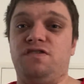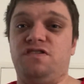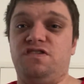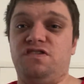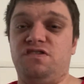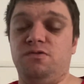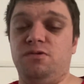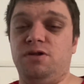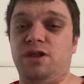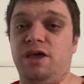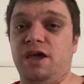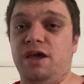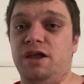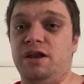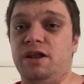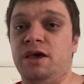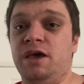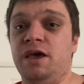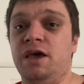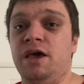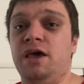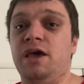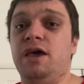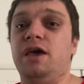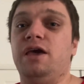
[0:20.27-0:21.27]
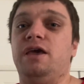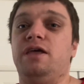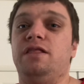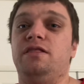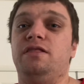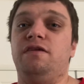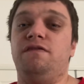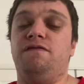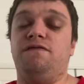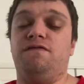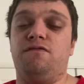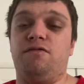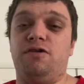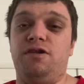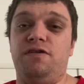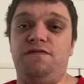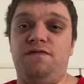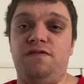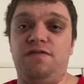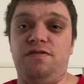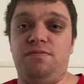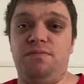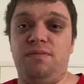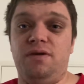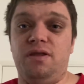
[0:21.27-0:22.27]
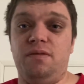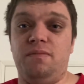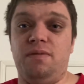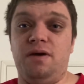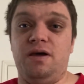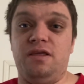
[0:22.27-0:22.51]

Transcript: Sudan in the 45th minute.